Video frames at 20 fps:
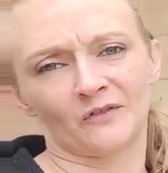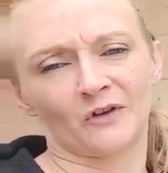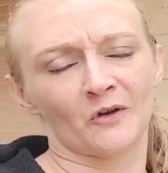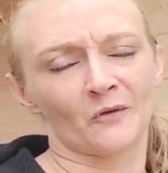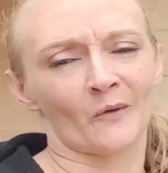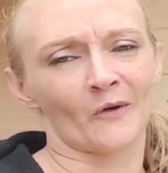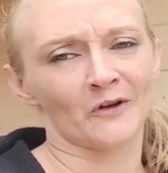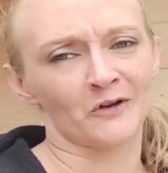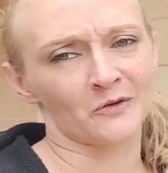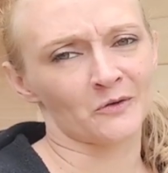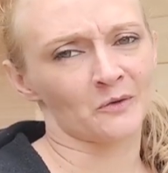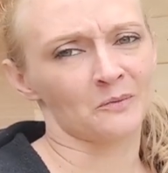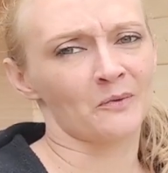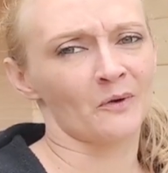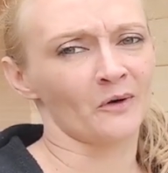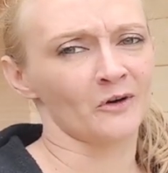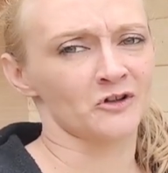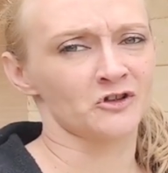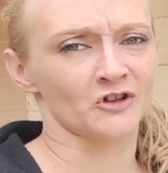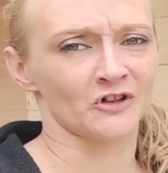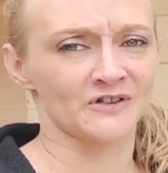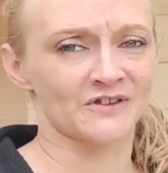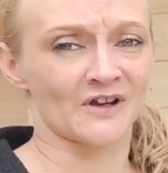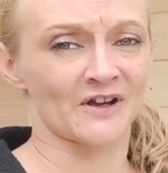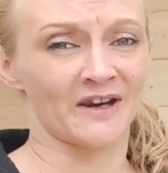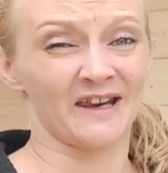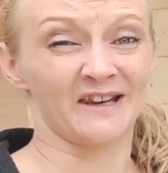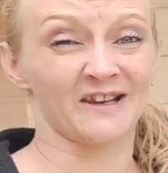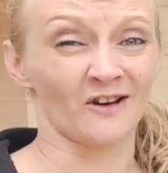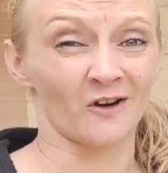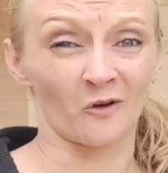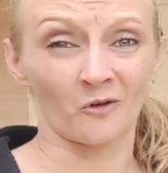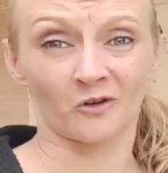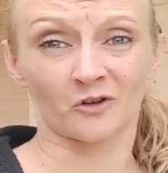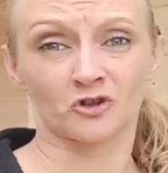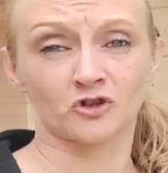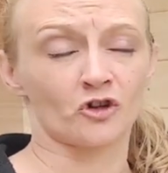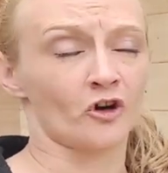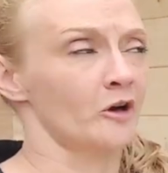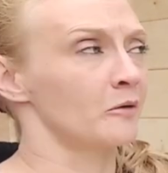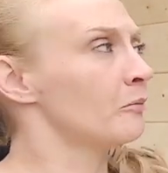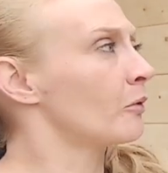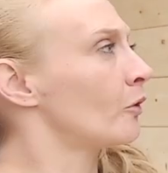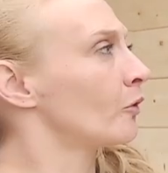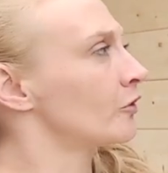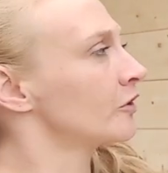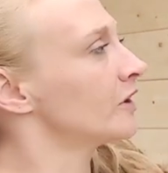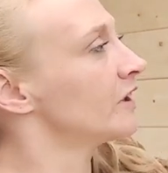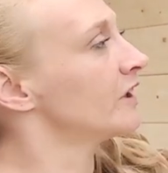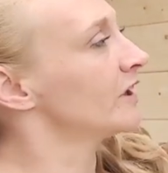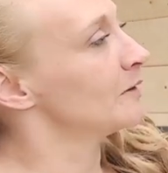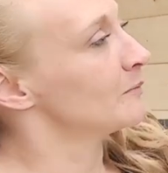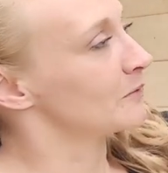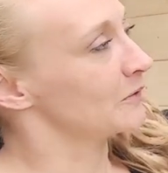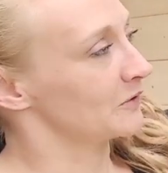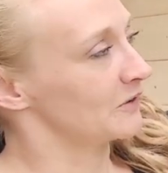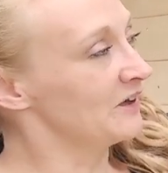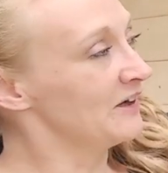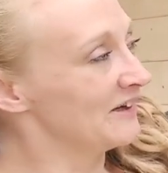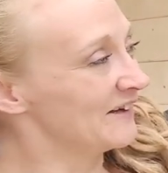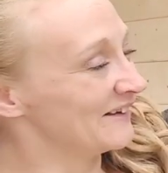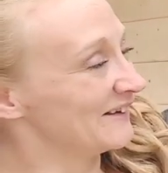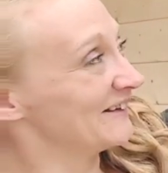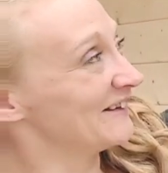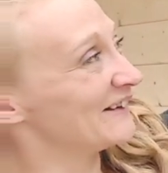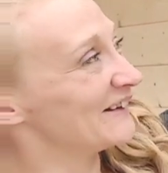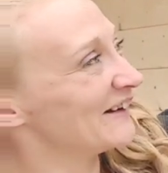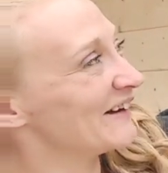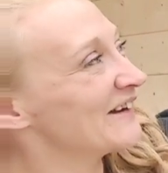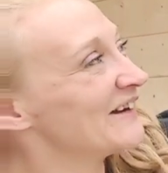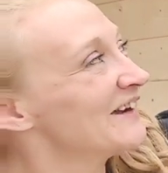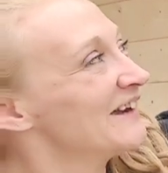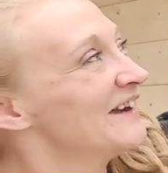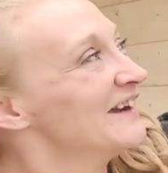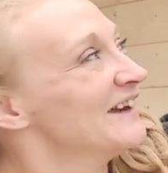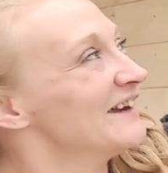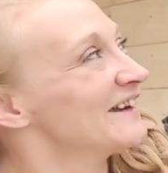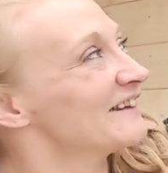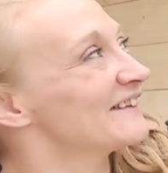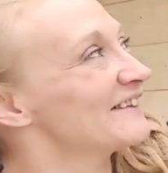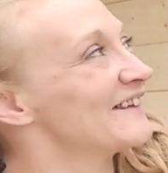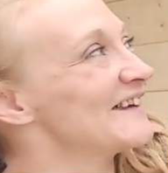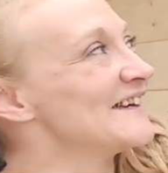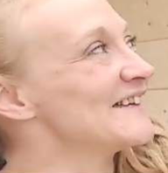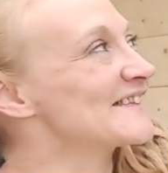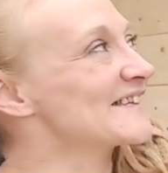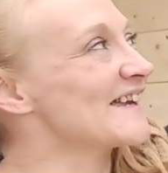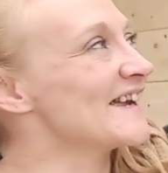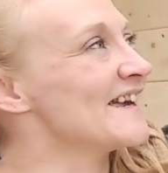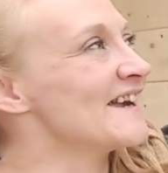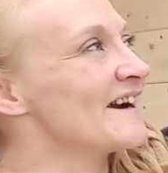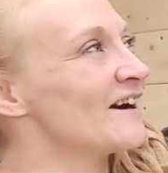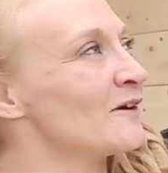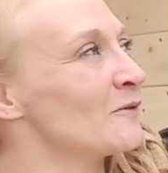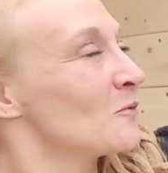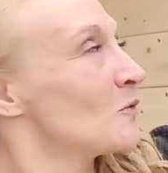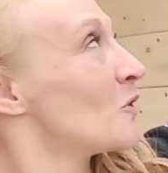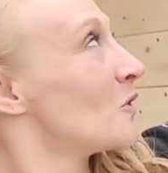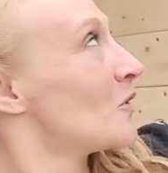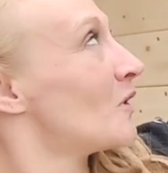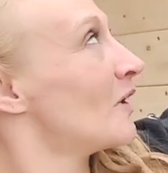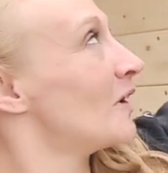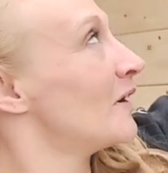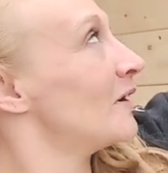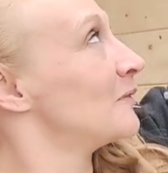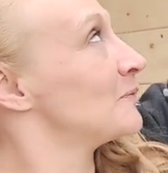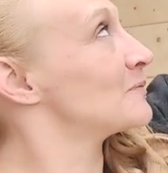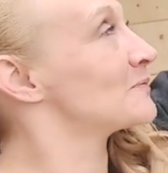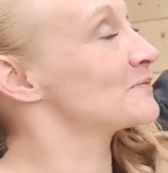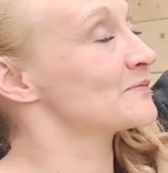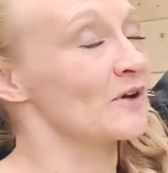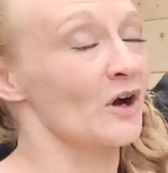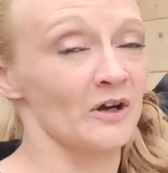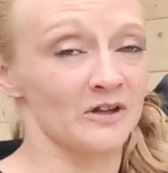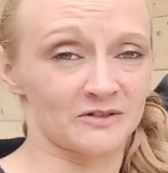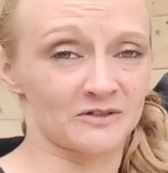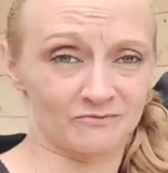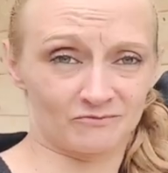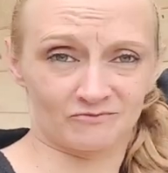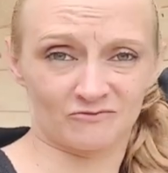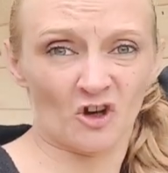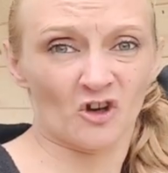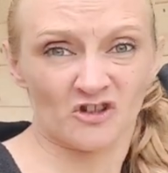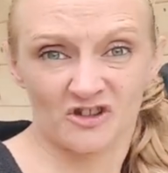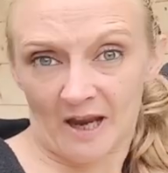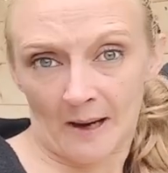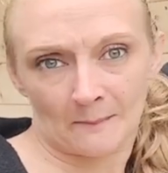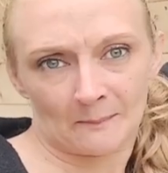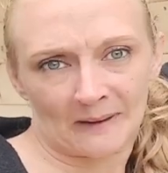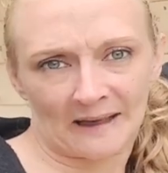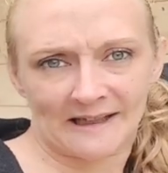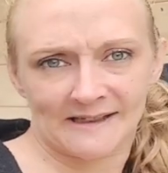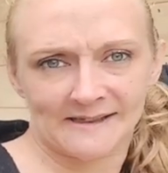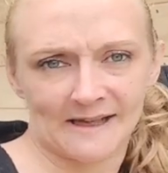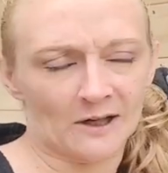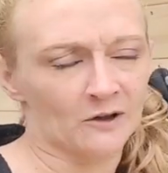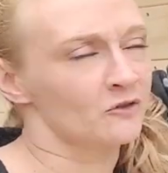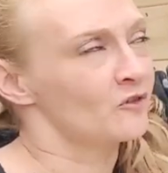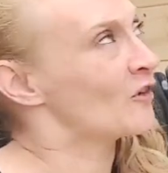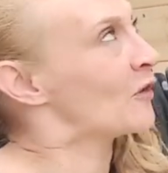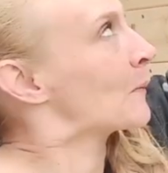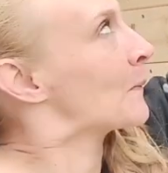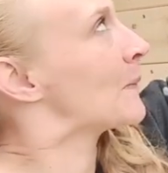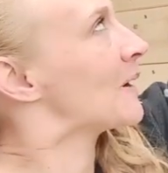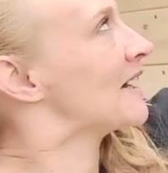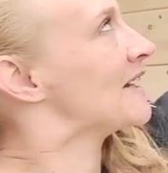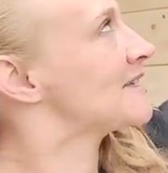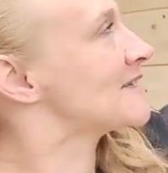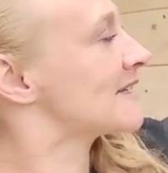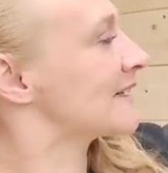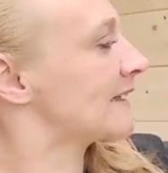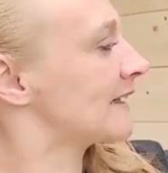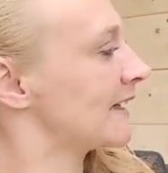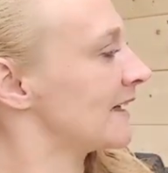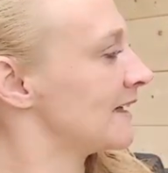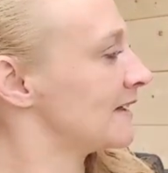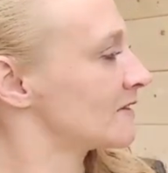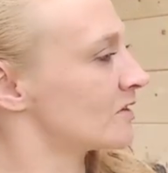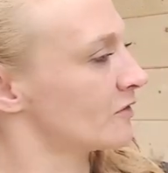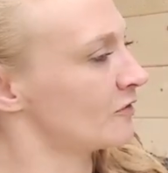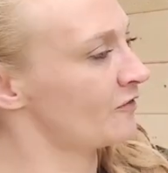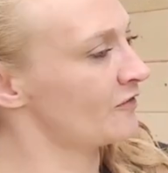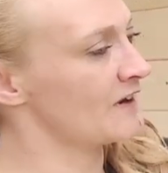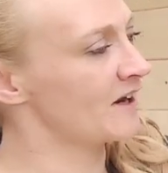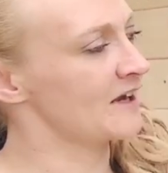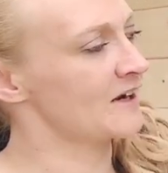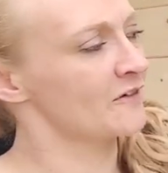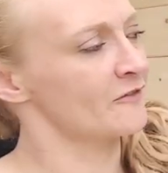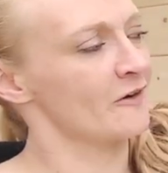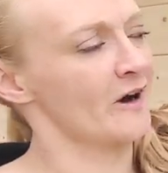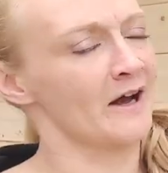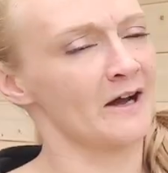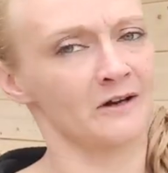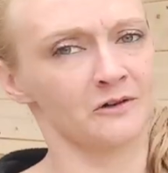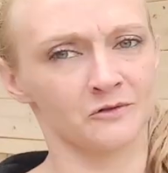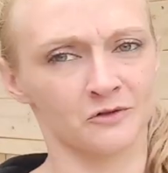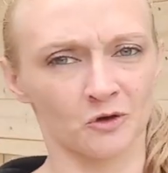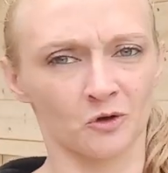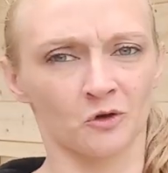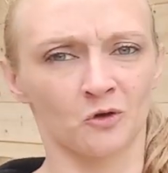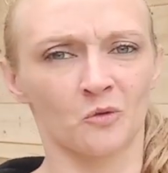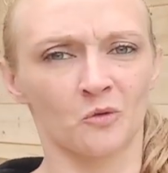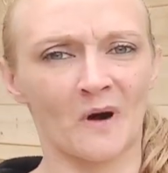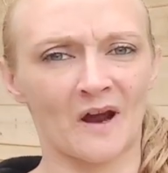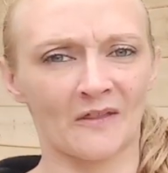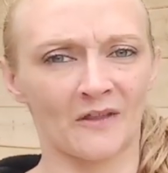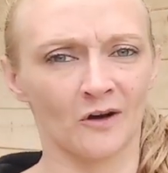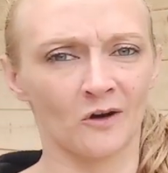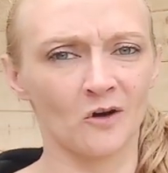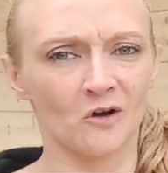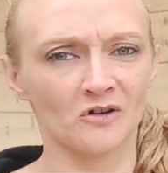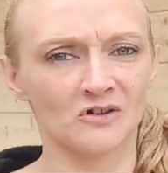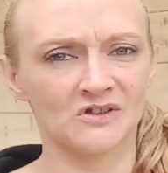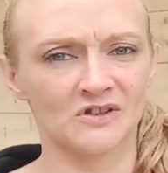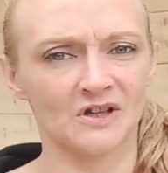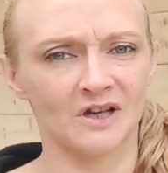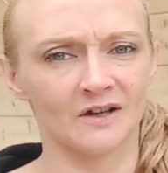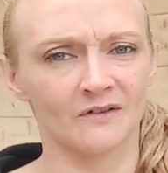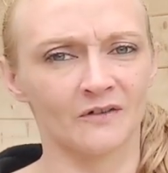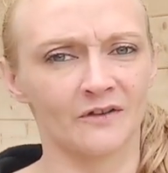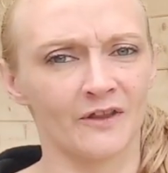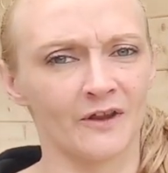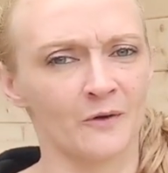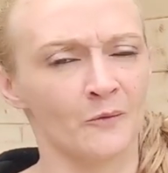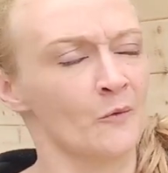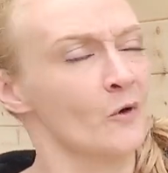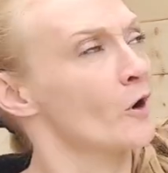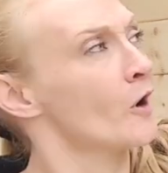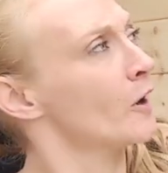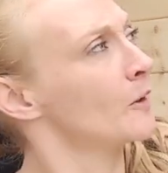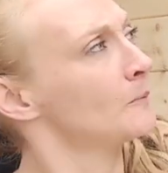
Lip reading: I do apologize. I need a longer tripod. But these here were. Done templates out for them basically to fit in around all where the locks and everything were.